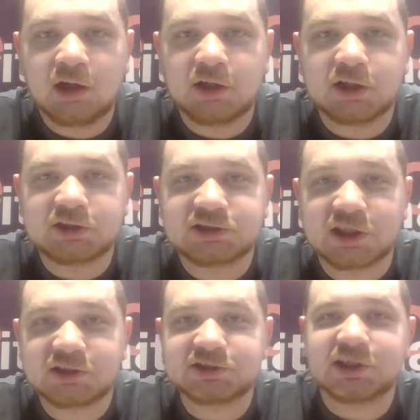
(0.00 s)
Hello,
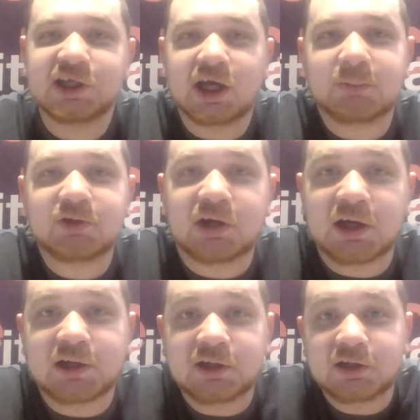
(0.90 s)
Shadow Shinigami
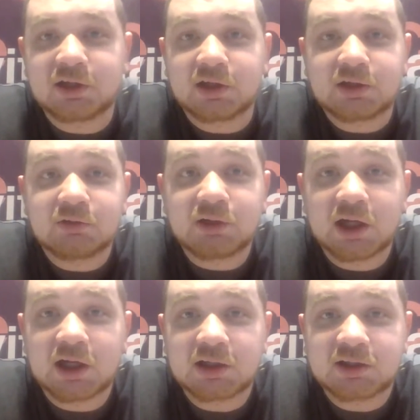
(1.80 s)
Dragon here.
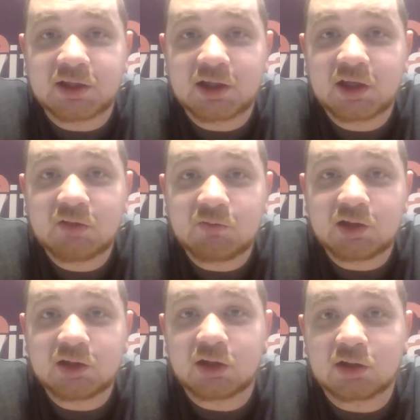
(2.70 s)
Uh, today
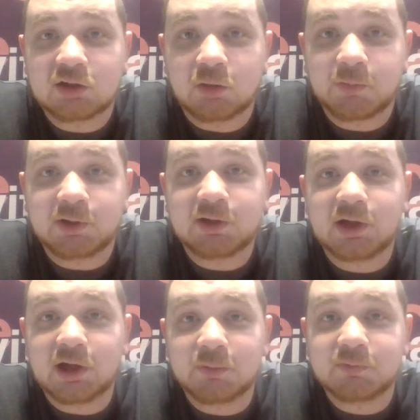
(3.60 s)
we are opening
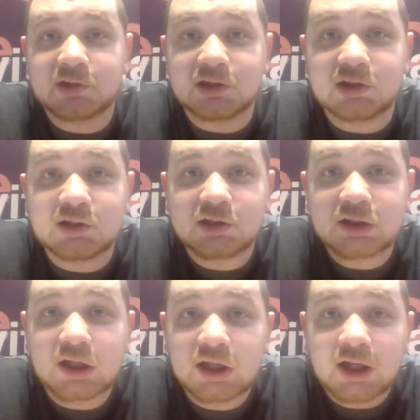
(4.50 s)
up the
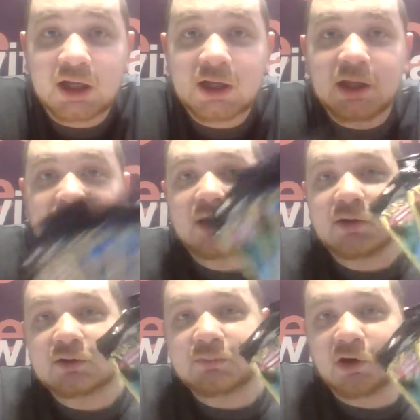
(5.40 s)

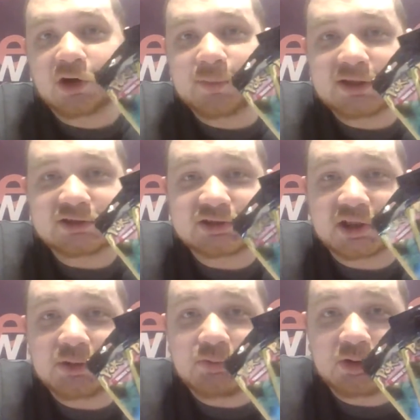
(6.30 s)
Pokemon
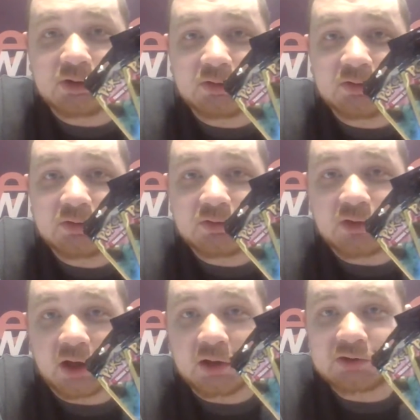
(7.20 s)
Sun and Moon
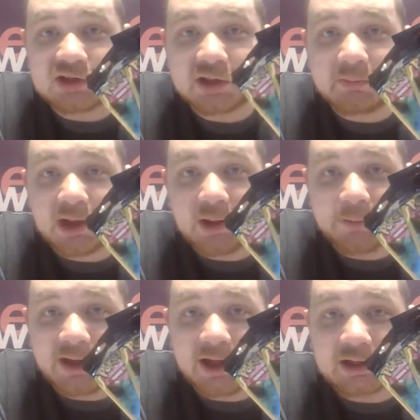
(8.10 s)
team
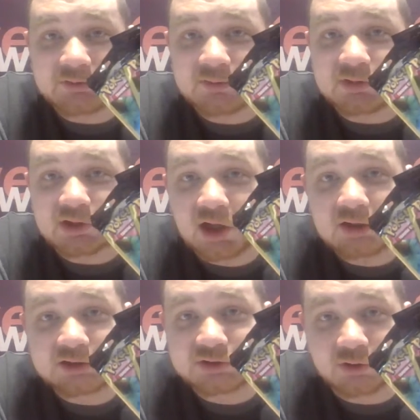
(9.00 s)
up packs from the
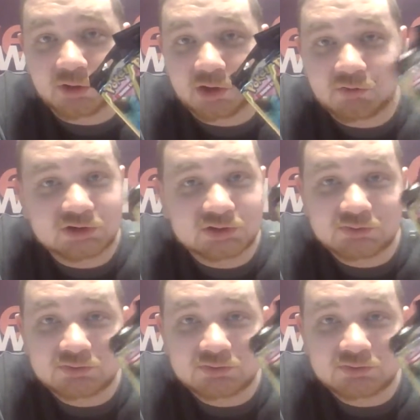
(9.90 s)
dollar store, which